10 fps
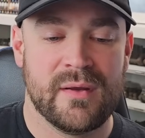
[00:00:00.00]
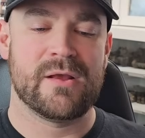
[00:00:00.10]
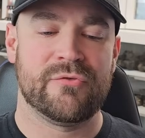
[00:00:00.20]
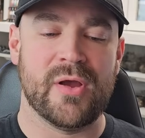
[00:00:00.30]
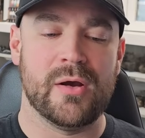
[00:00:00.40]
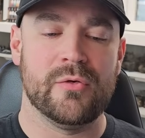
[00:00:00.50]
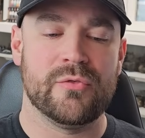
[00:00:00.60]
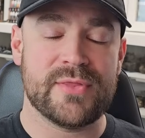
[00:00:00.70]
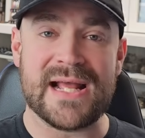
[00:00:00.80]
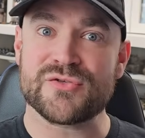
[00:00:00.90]
So
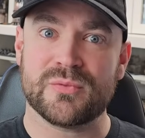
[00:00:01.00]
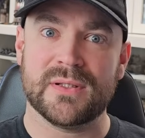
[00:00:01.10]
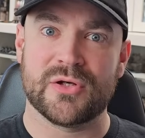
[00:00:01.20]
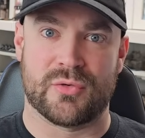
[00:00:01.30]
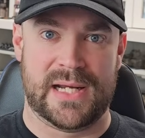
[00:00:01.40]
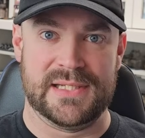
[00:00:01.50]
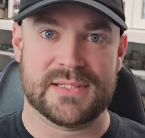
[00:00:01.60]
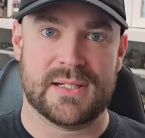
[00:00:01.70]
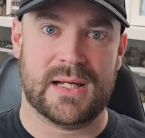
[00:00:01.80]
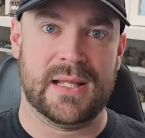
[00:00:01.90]
that's really great.
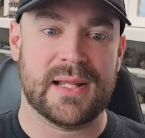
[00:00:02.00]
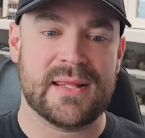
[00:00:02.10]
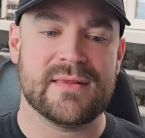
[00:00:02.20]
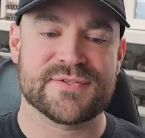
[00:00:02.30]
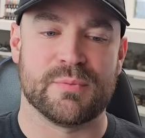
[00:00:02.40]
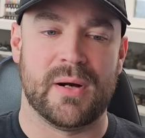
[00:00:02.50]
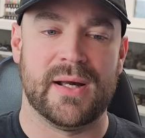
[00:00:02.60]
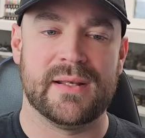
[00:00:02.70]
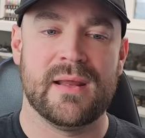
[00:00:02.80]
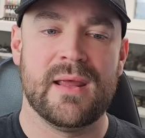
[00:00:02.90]
I like this one.